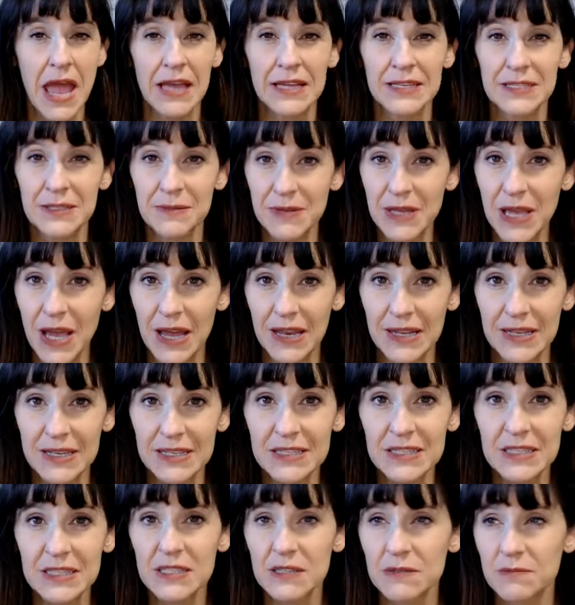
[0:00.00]
and to be
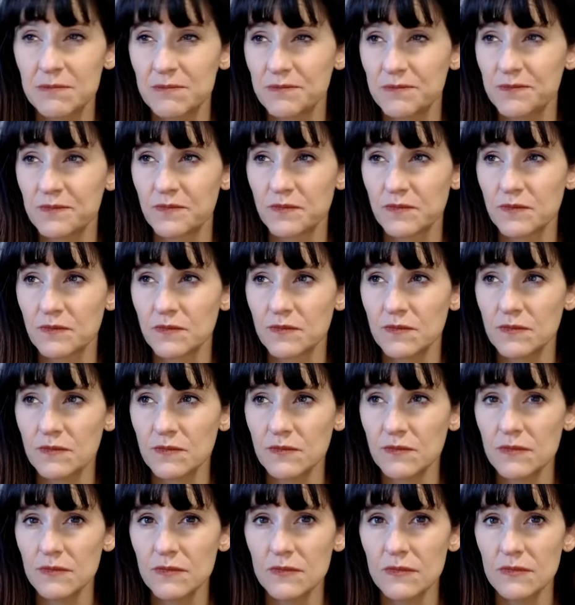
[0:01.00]
honest,
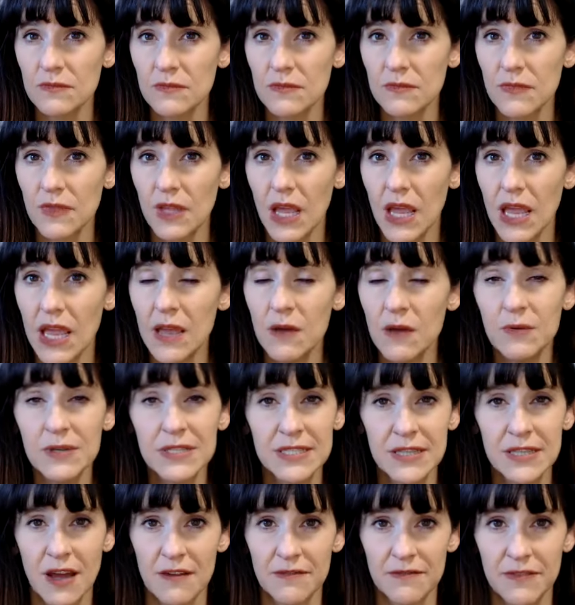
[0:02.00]
it
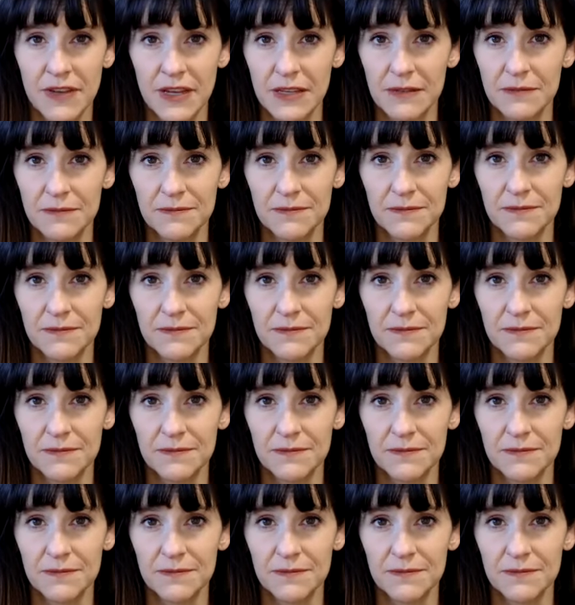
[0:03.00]
was not fun.